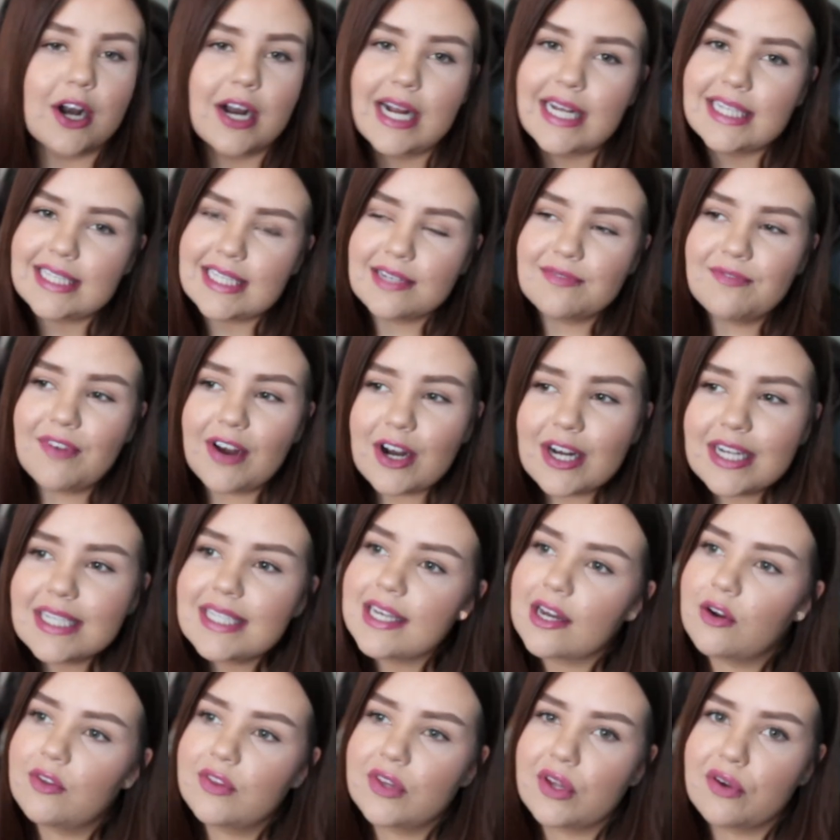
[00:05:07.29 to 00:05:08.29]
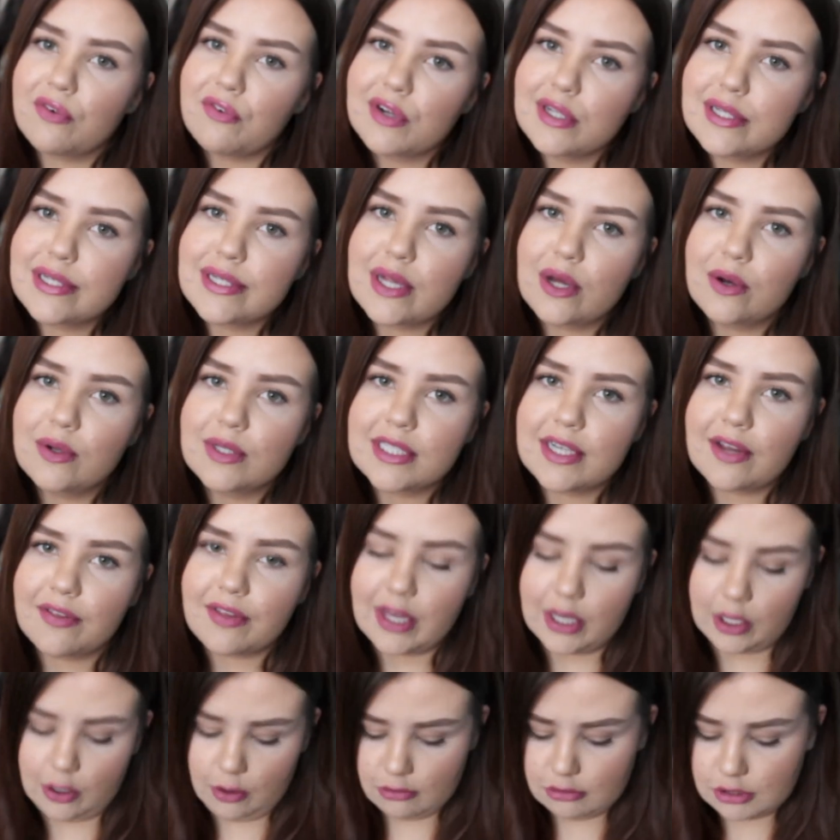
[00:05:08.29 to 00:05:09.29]
It's a very subtle difference though. It's
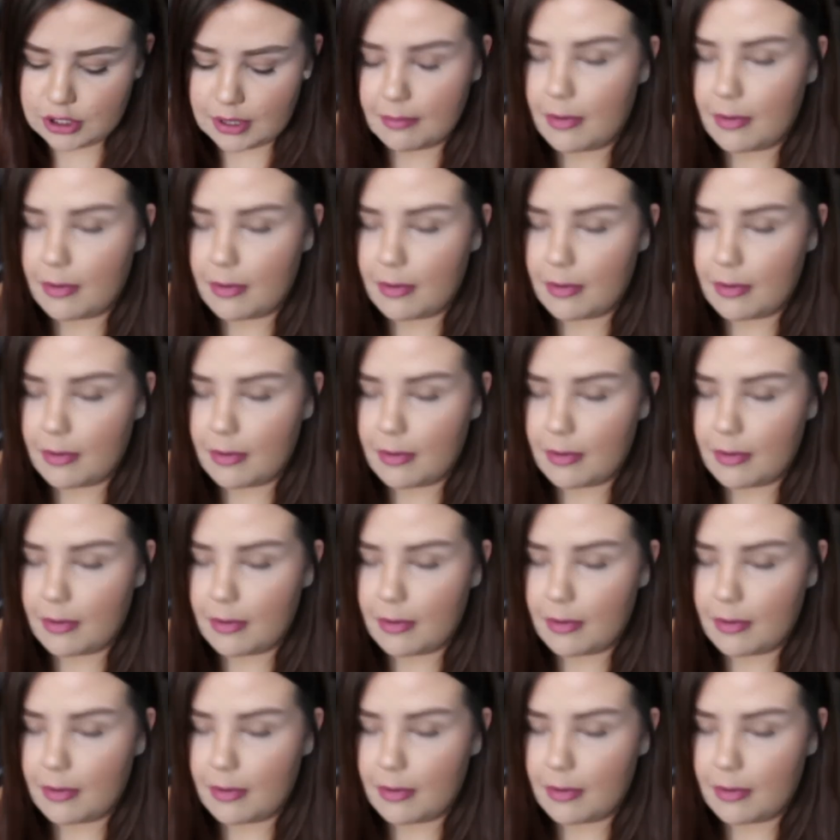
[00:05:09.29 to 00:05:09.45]
nothing huge.